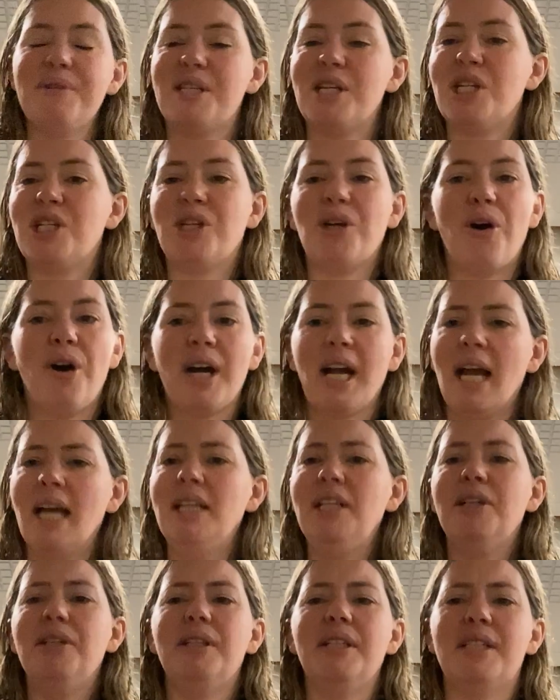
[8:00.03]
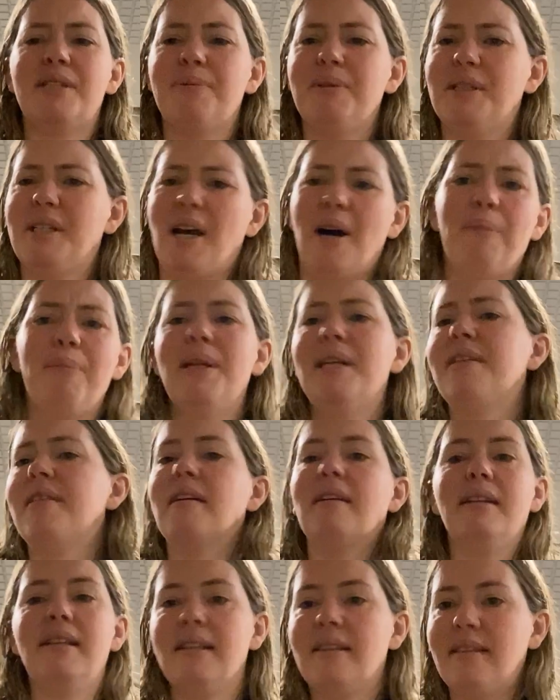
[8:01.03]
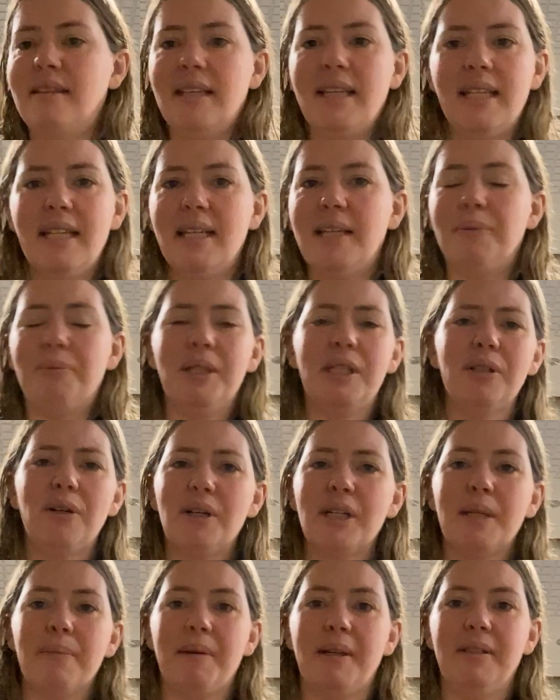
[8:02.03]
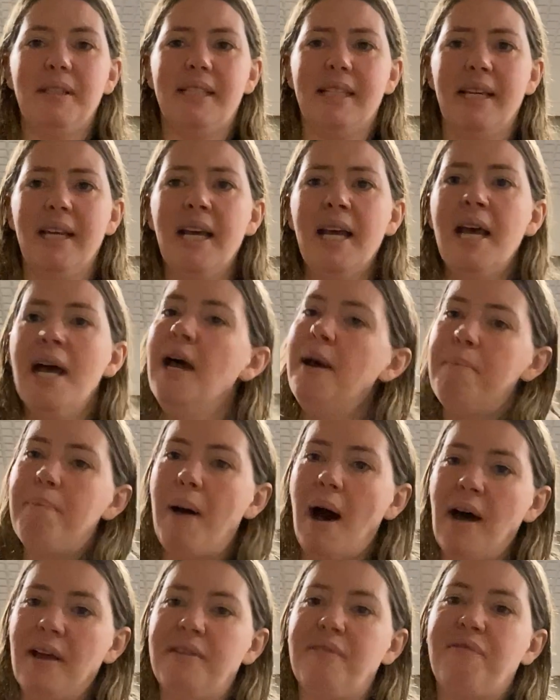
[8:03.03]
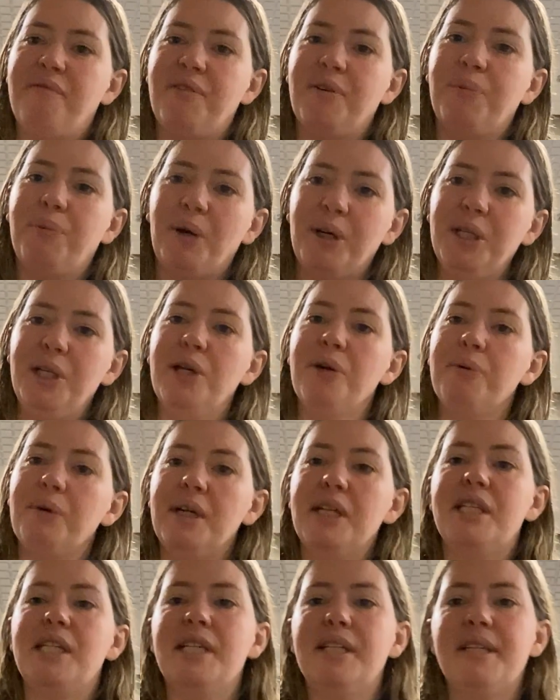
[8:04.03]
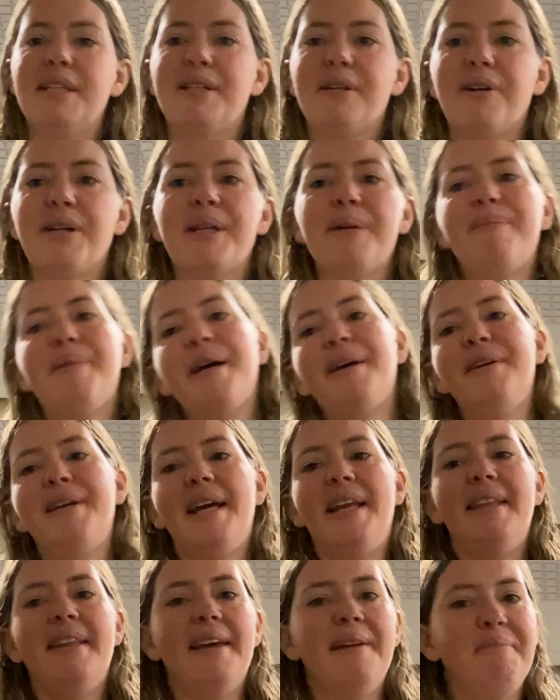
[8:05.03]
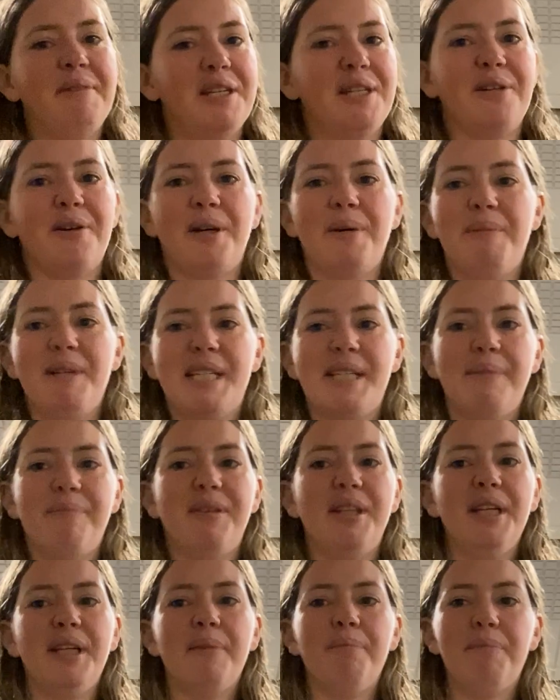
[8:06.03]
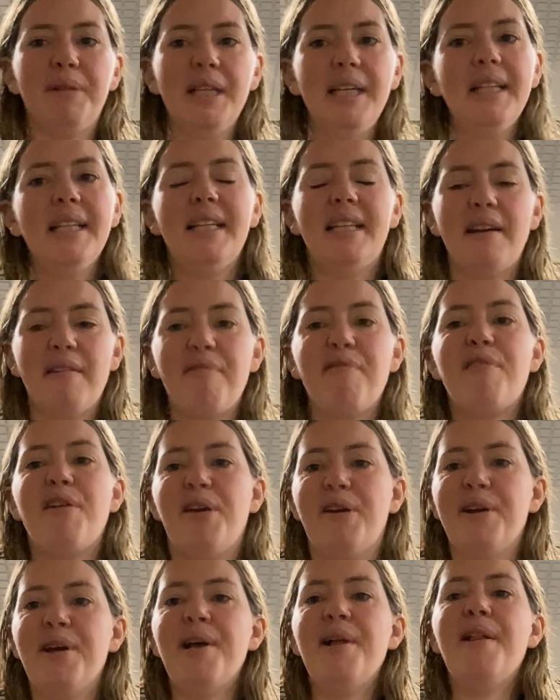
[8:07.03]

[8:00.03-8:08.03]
a shock. I knew this would come in grounded theory and we talk about it, but for what you wanted to talk about and them to talk about something completely different